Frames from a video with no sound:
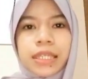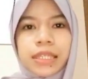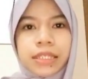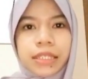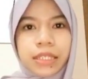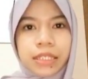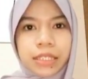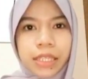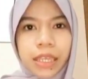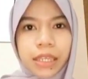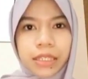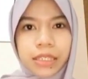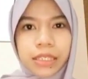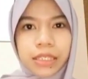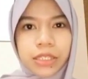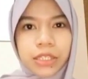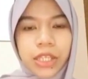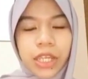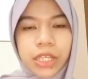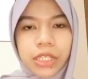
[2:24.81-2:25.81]
It
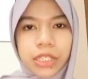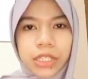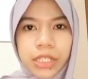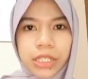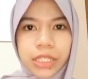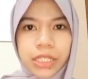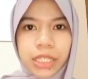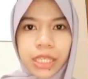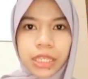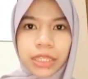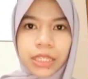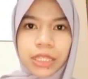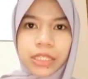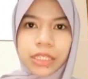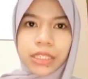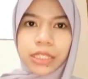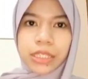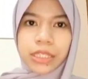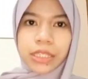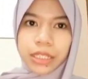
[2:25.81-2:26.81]
detects changes in the
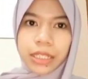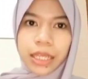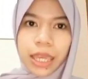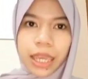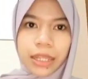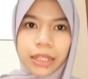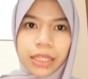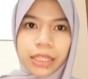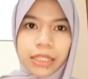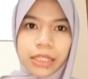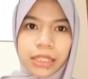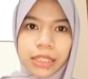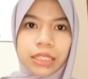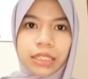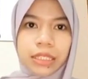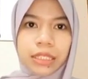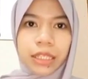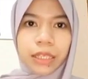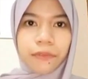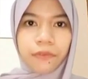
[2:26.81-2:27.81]
internal and
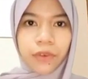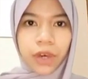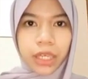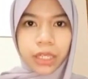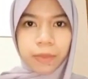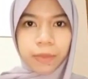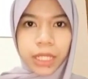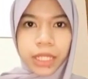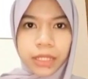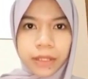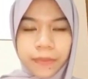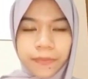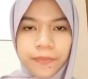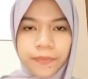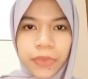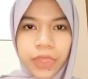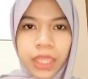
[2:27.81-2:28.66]
external environment,